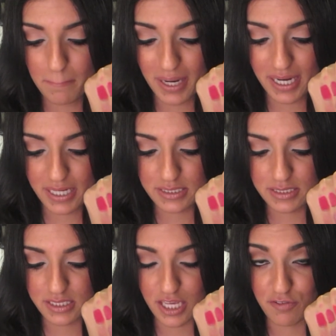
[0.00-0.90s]

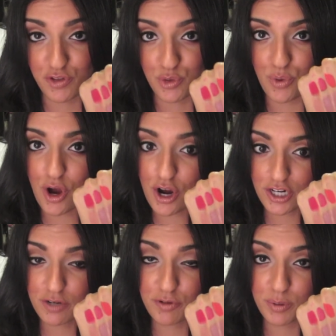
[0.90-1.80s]
But if you are
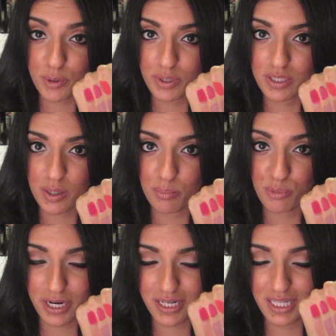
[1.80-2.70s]
comfortable with
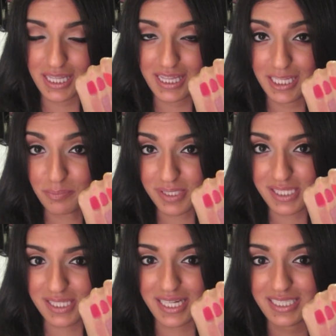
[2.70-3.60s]
bright lips,
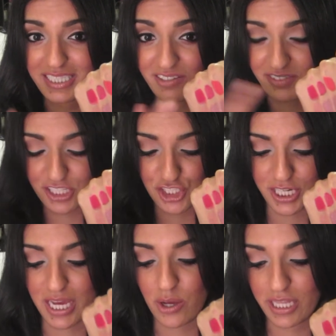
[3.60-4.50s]
then definitely
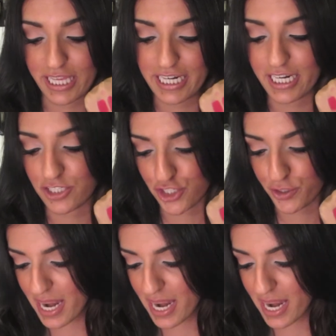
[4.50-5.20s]
check out Lady Danger.